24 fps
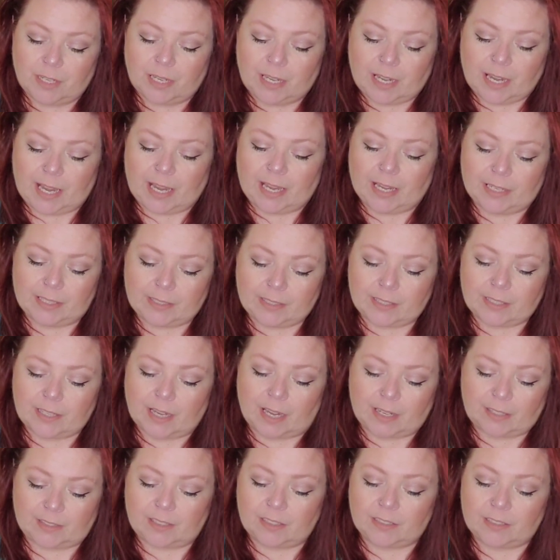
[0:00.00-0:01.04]
And
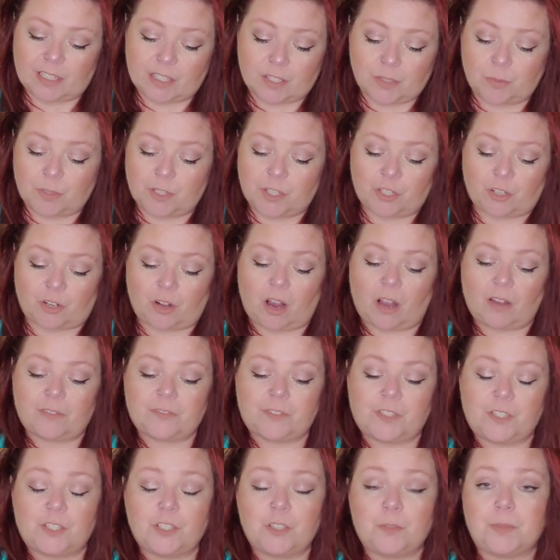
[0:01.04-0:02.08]
I think that's what you're
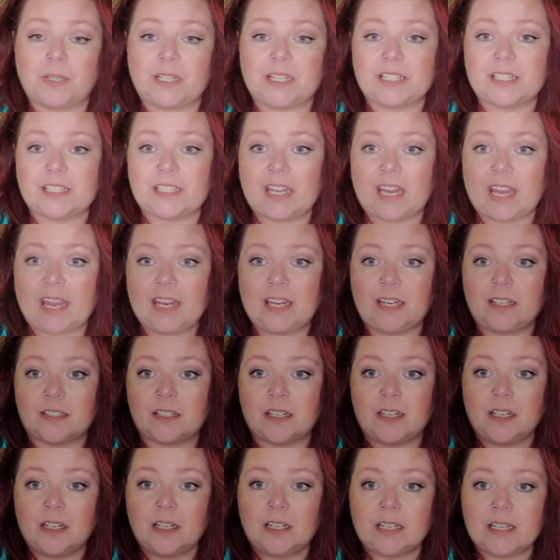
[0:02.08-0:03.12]
off to do, because the
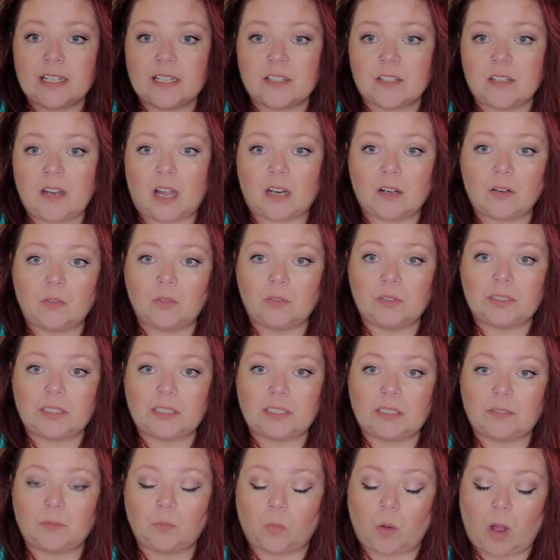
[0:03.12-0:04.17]
8 is not
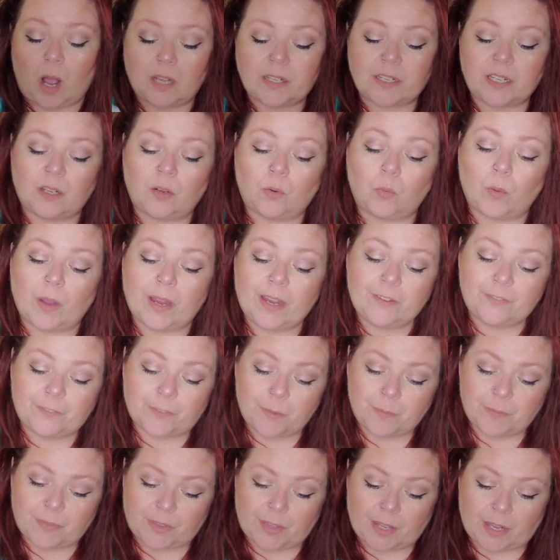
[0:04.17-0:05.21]
only walking away
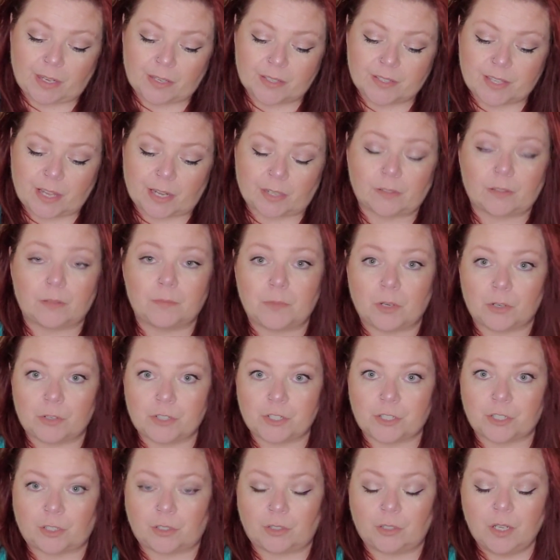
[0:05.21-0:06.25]
from things that are
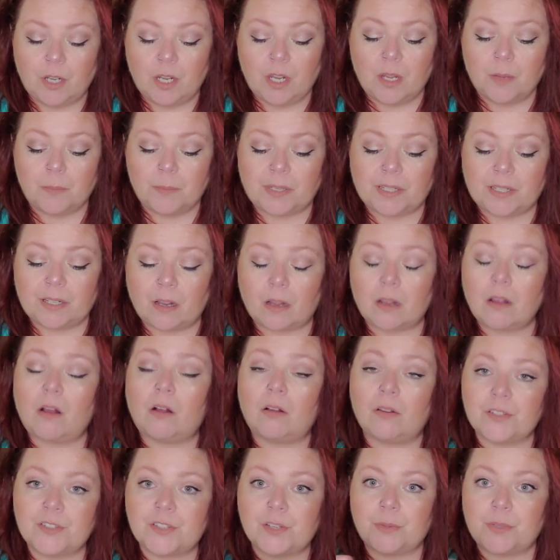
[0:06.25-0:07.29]
emotional, but it
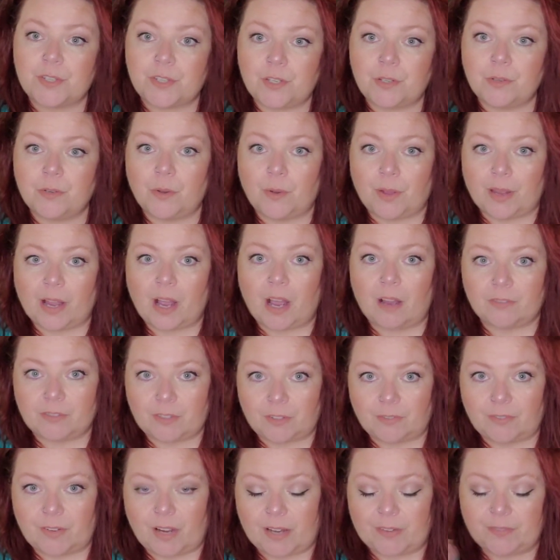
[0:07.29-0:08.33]
also is you going
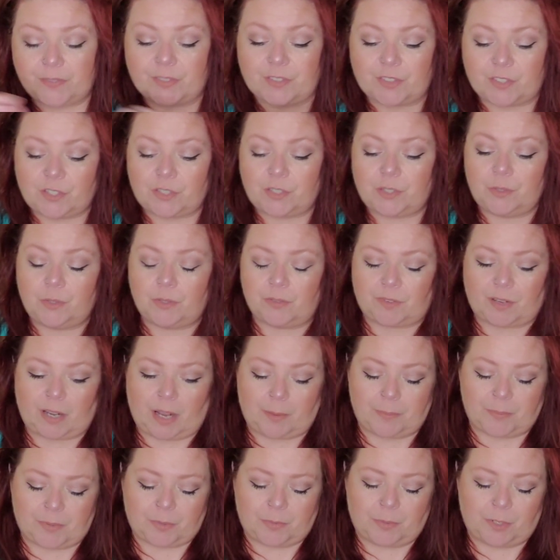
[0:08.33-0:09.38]
off to find the 2 of
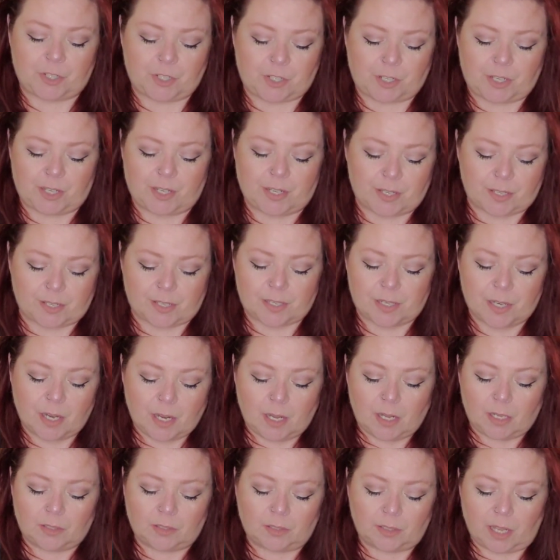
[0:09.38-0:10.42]
Cups, which is
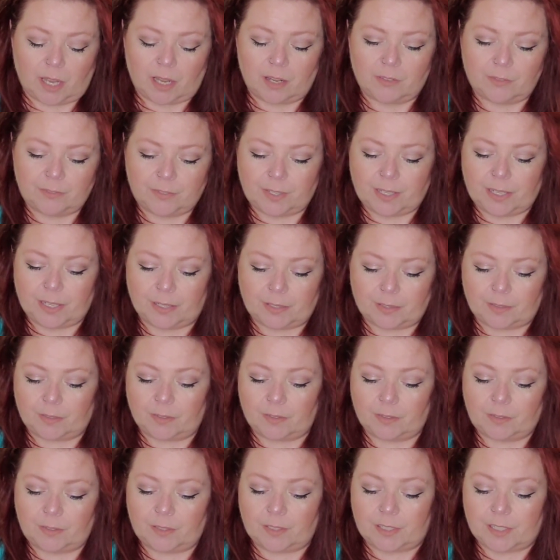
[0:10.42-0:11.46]
love
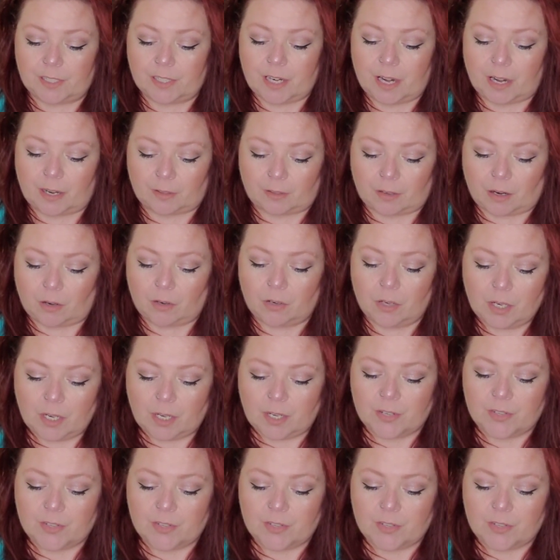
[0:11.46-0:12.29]
in the tarot.